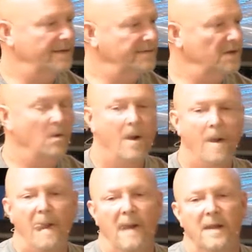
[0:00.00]
So
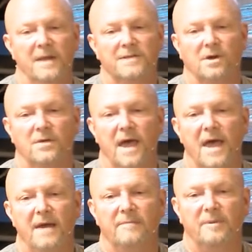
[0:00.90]
it's
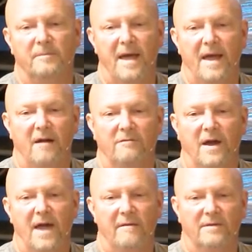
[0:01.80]
okay to prepare for
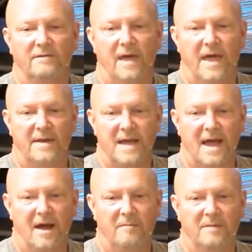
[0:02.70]
having a flat
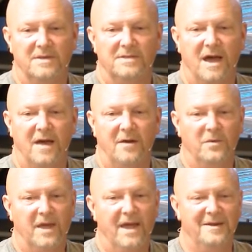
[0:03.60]
tire, but it's not okay